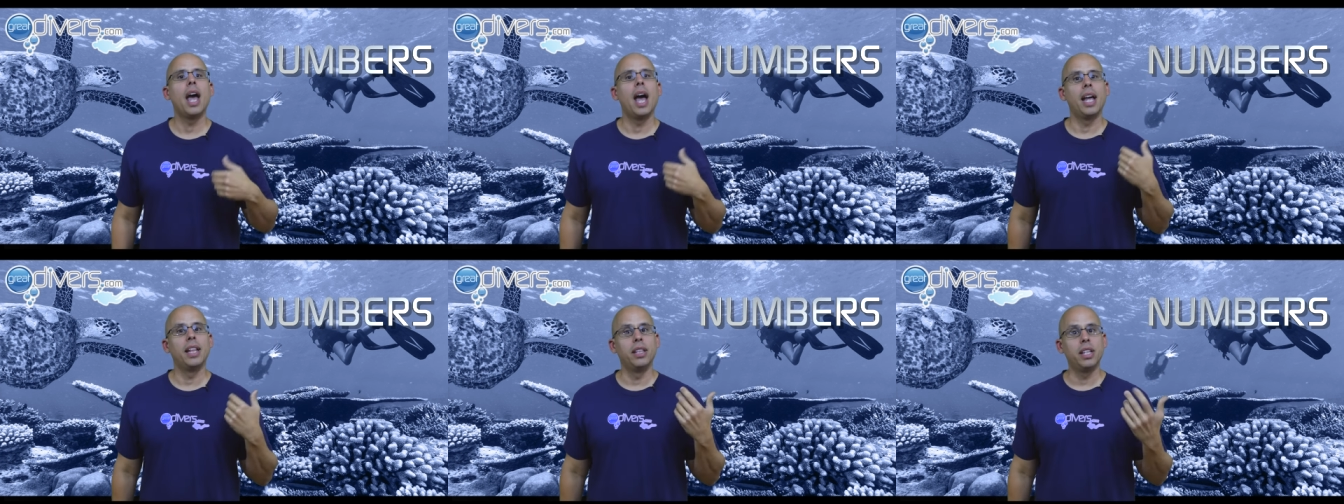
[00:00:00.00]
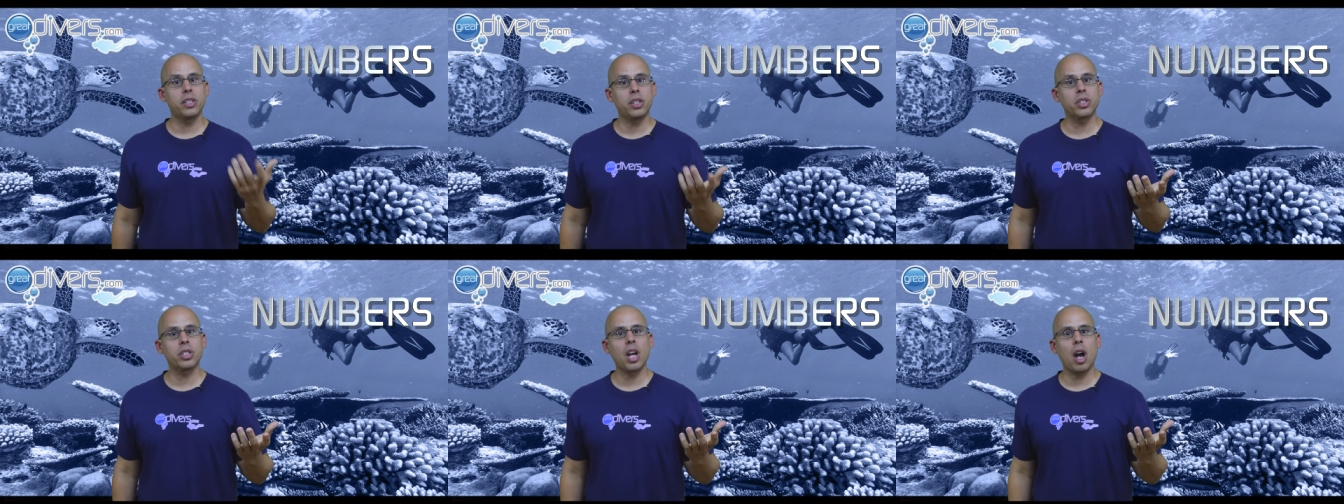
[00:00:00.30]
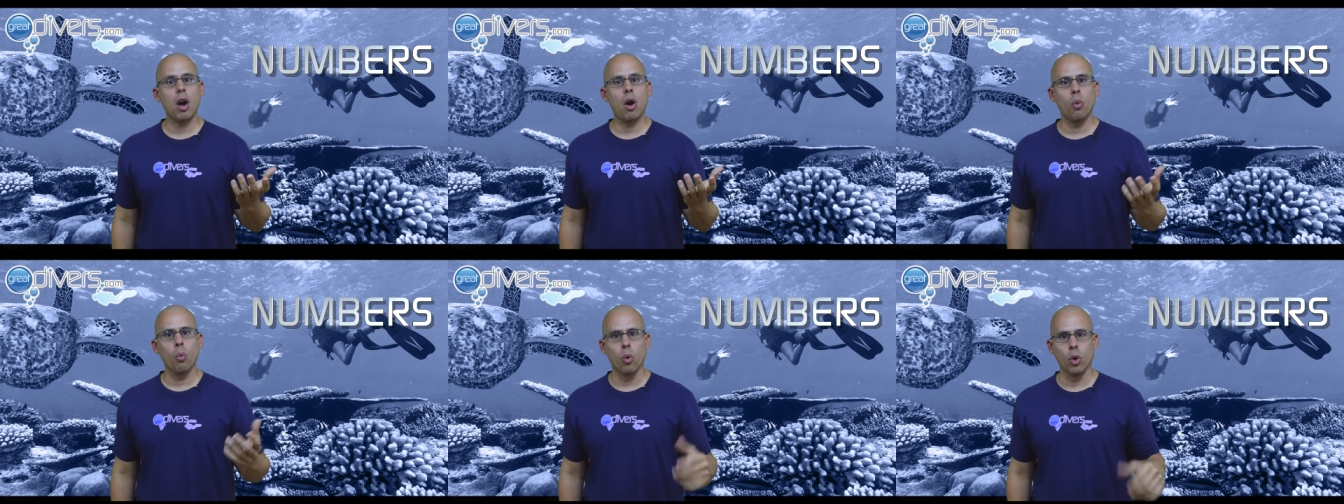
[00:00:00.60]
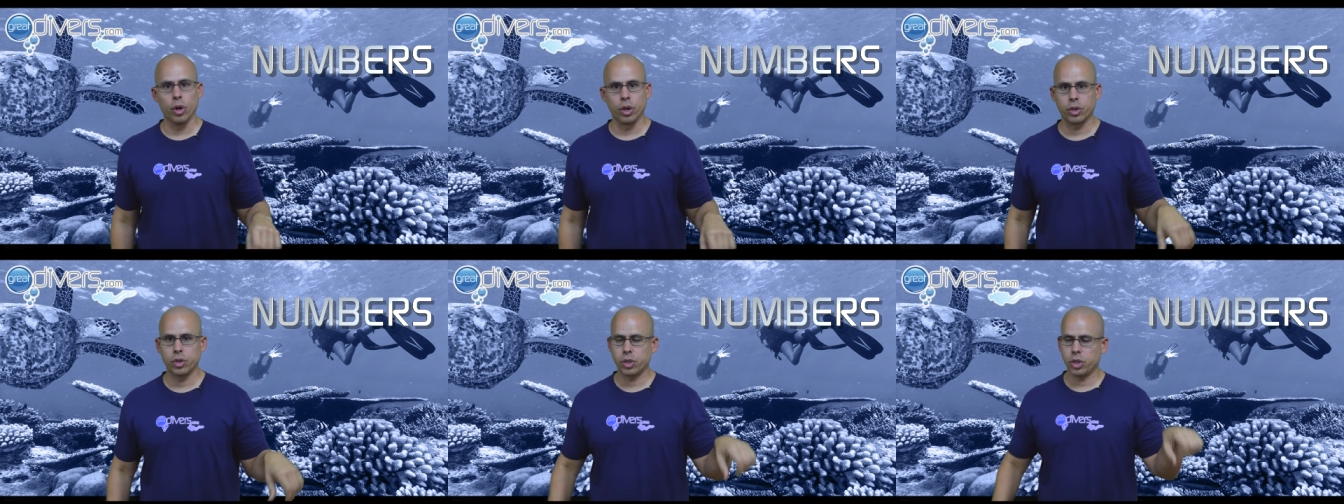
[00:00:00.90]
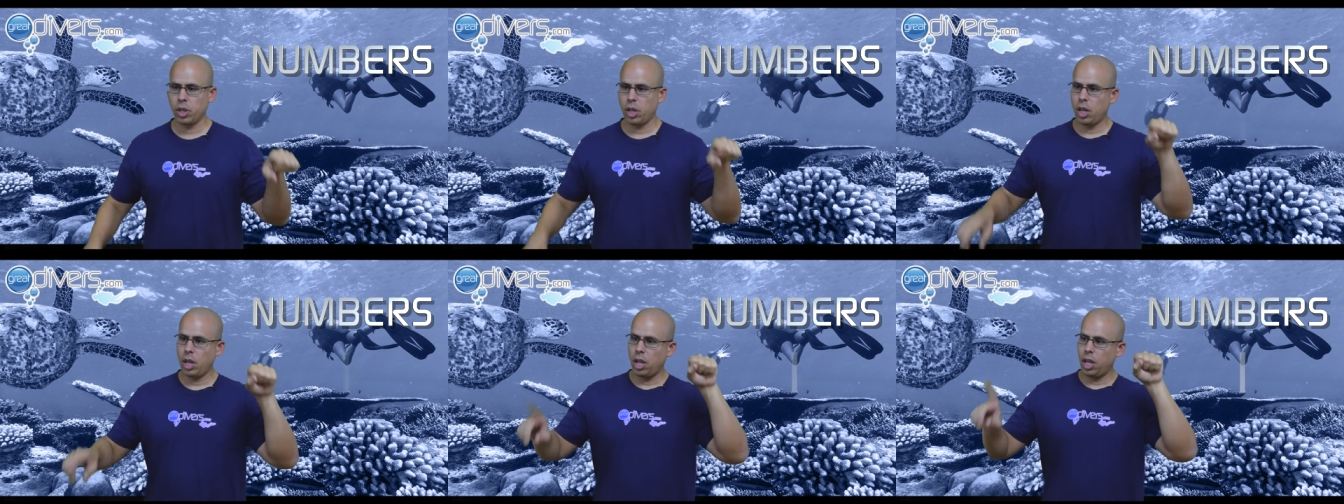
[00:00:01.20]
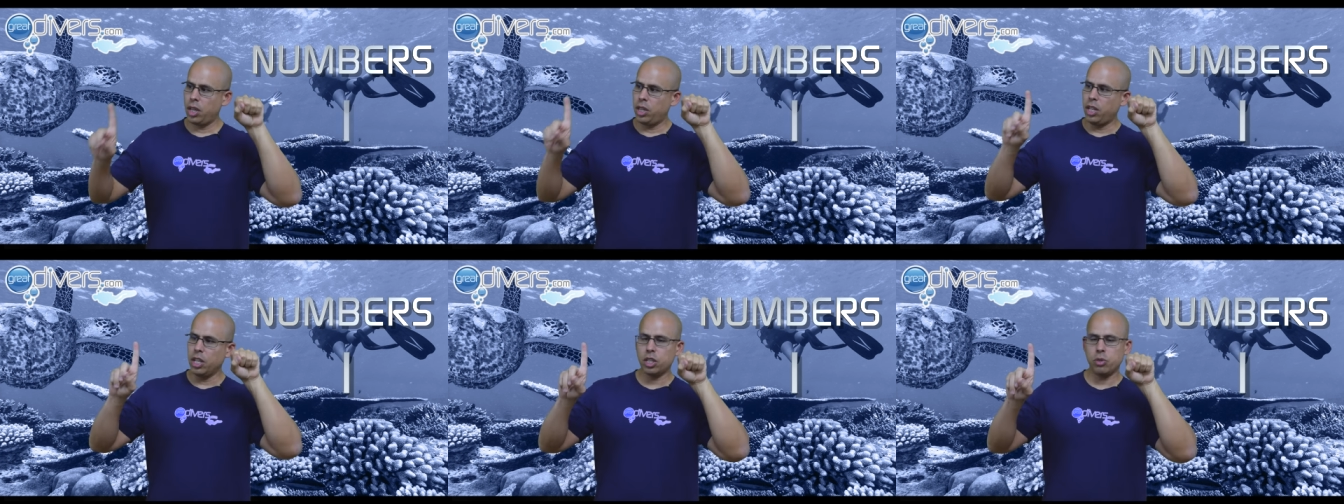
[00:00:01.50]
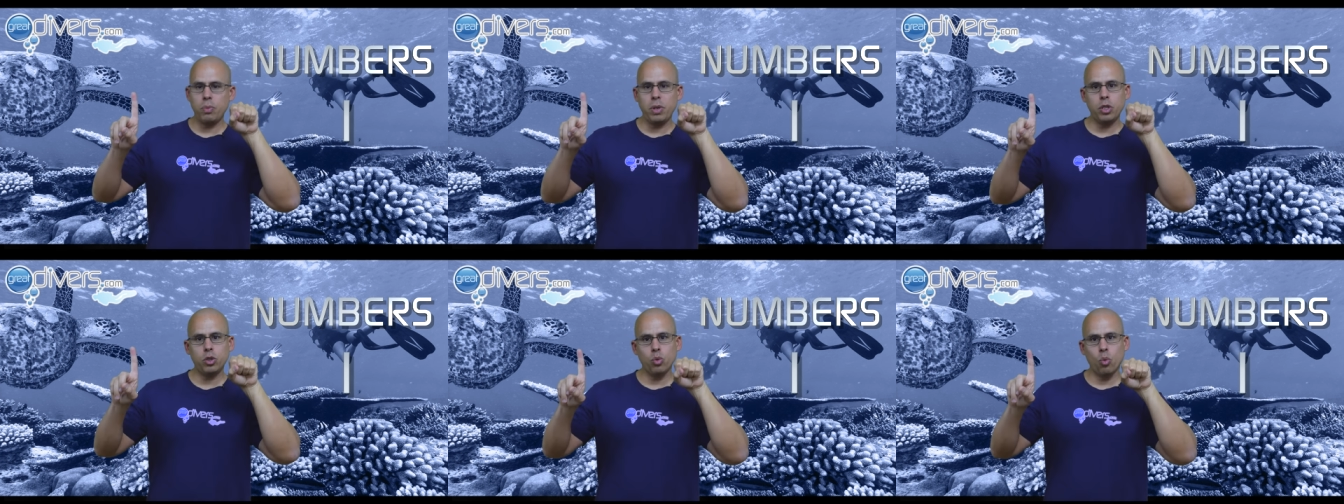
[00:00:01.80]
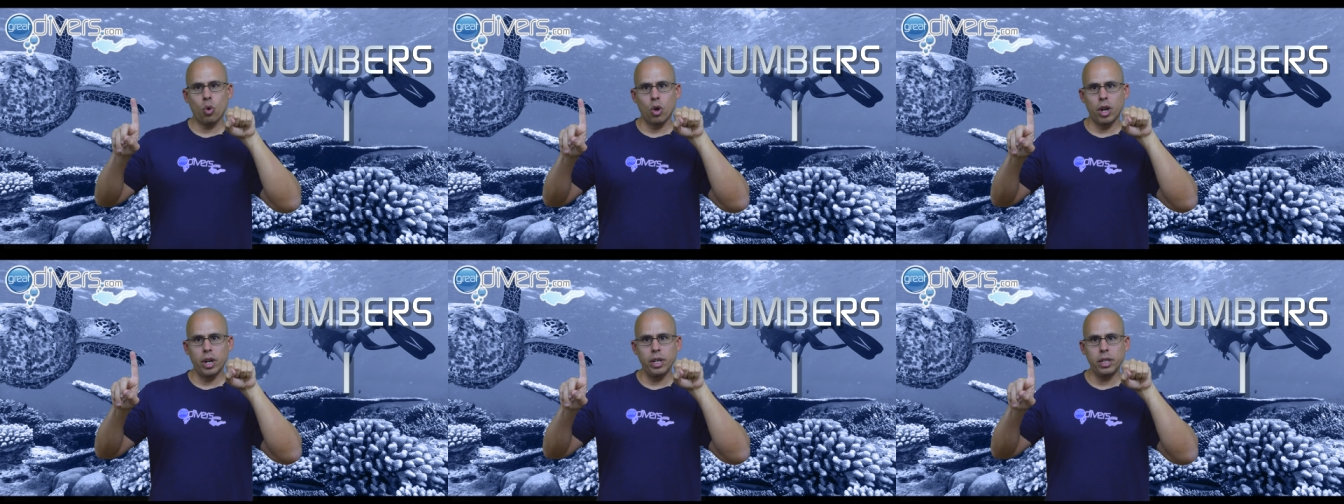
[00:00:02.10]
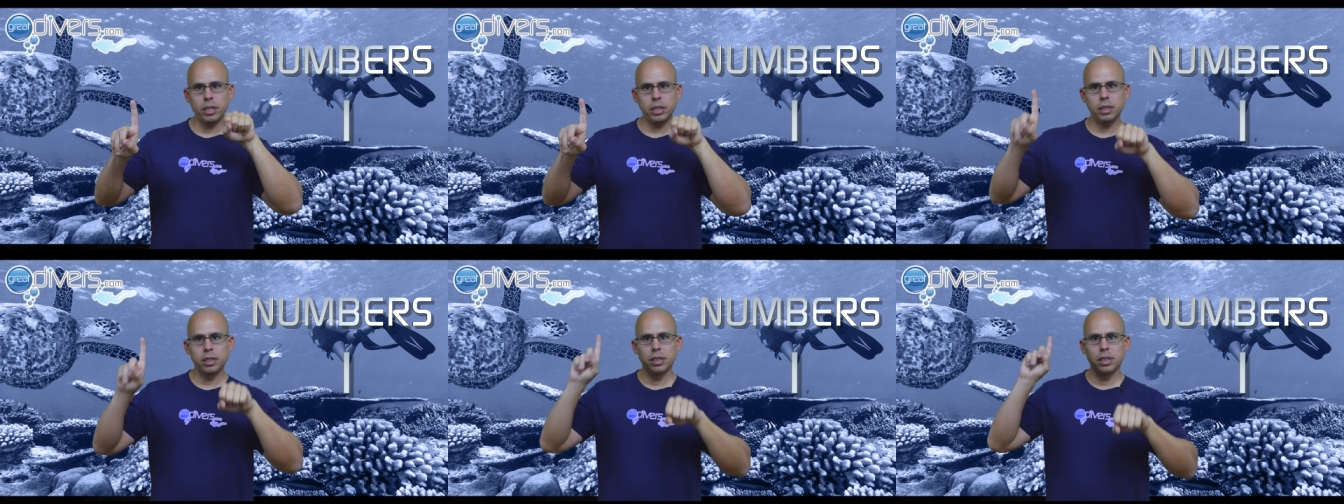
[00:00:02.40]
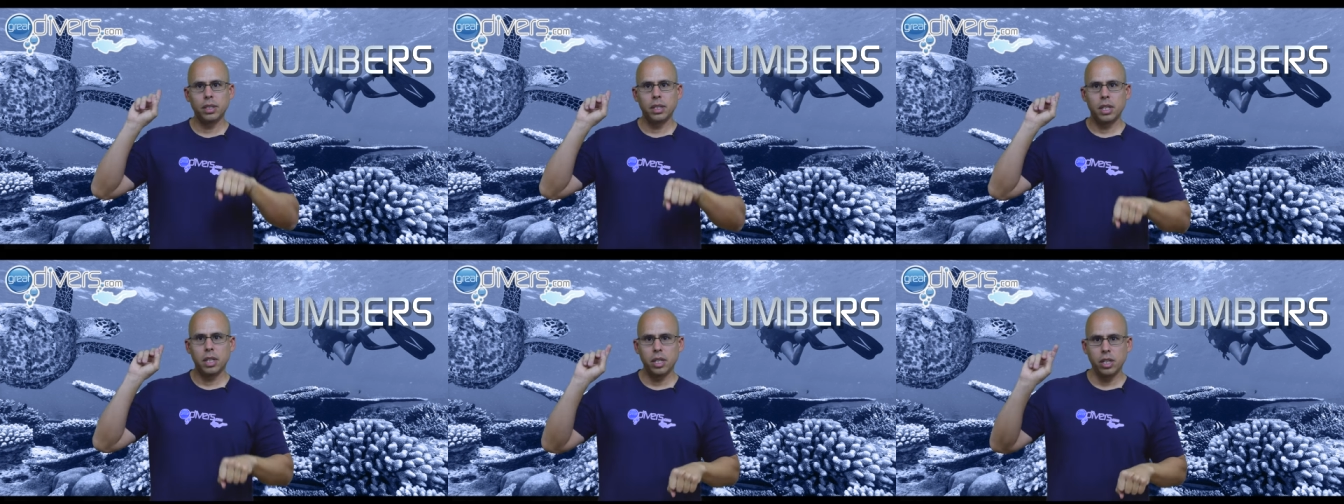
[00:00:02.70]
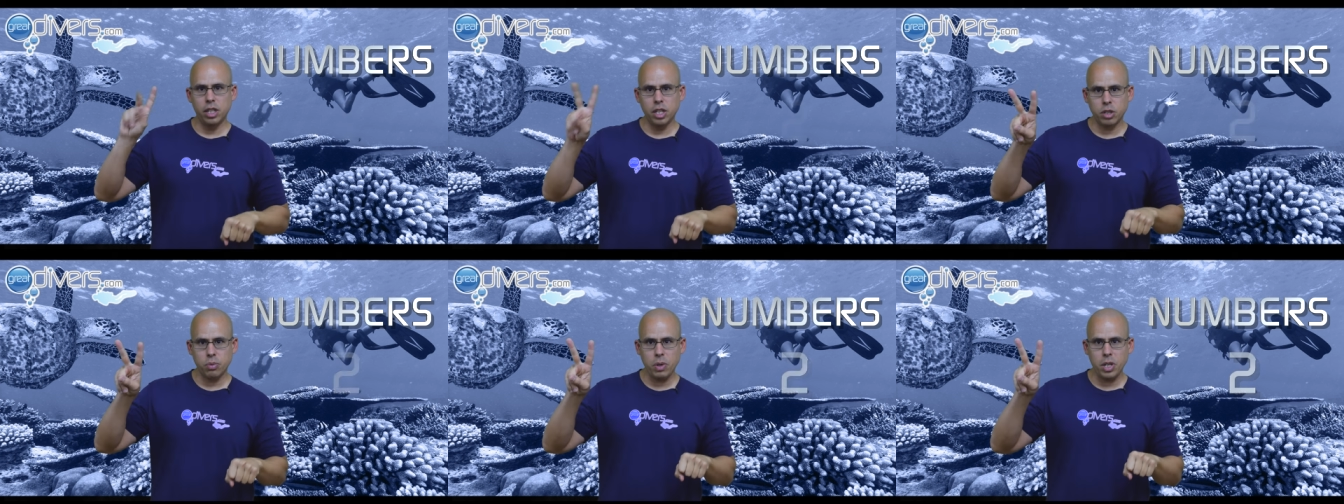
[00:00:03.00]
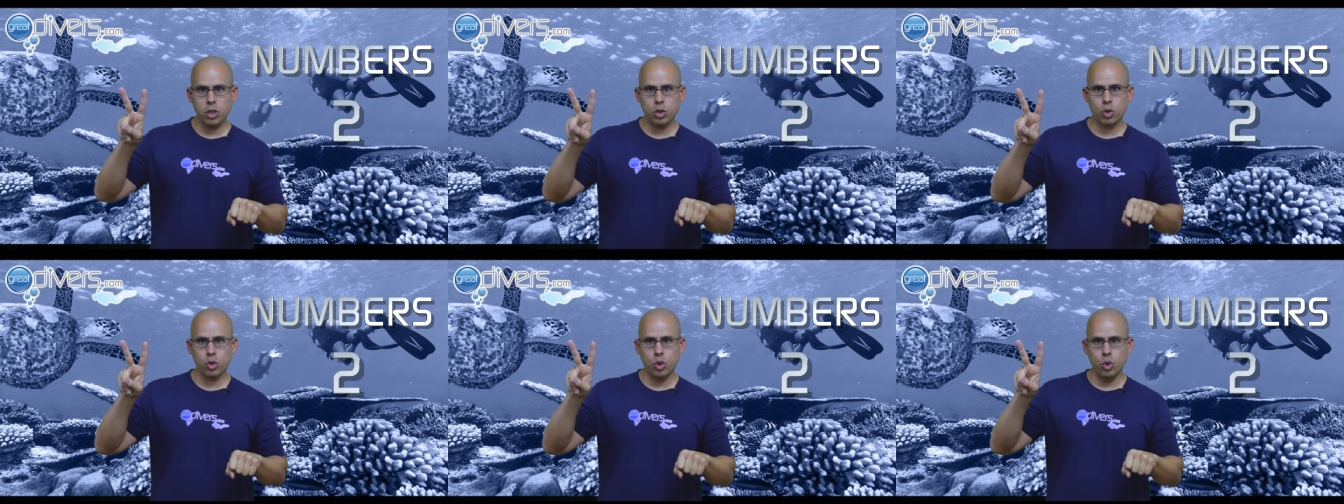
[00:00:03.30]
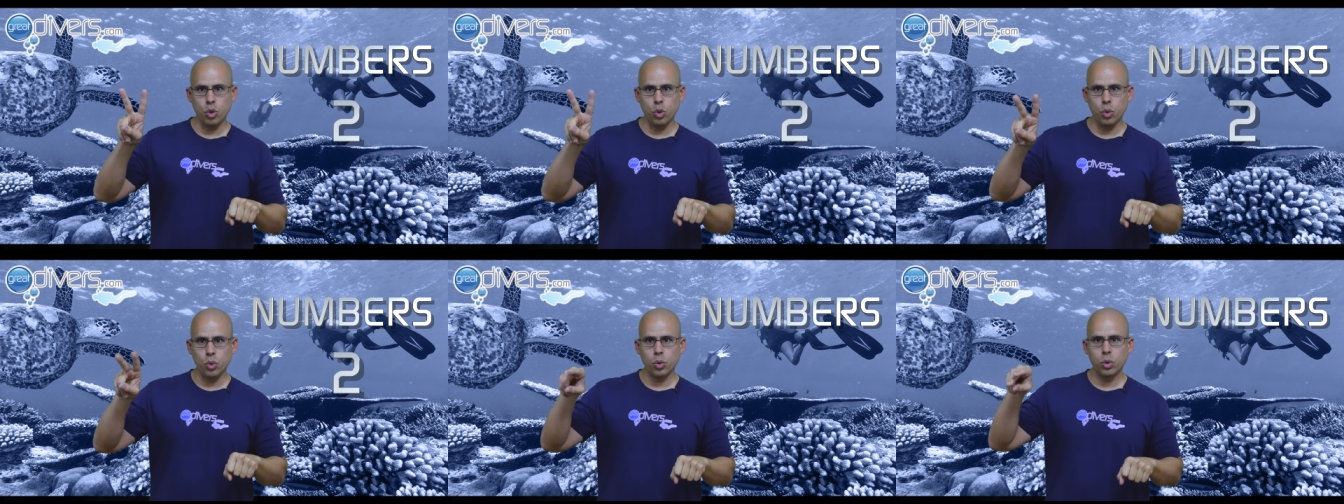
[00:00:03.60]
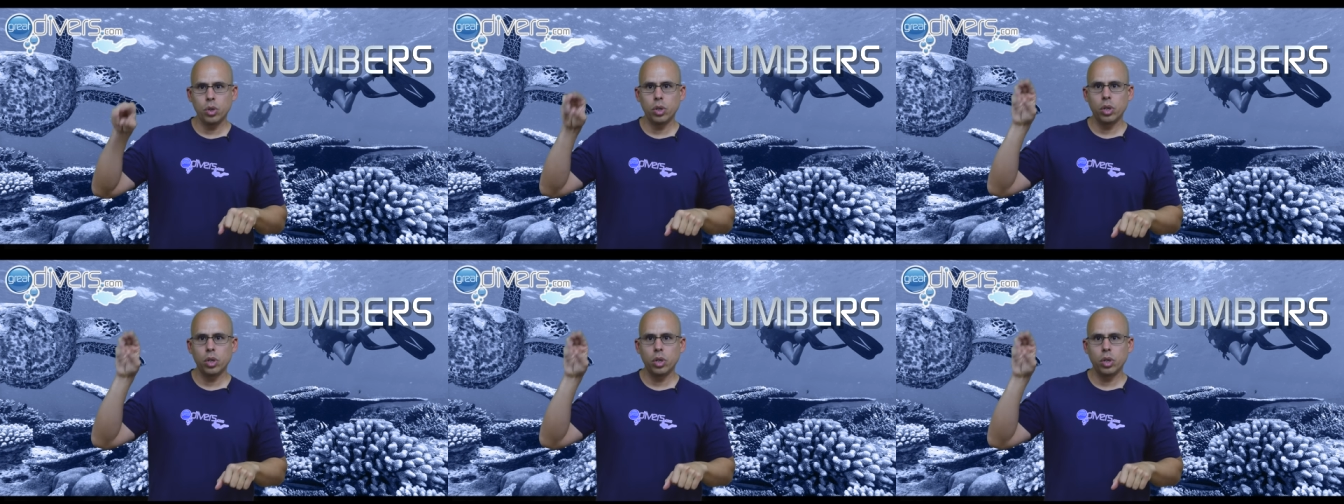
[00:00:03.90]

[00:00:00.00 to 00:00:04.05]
And this is how it works. This means 1, this means 2,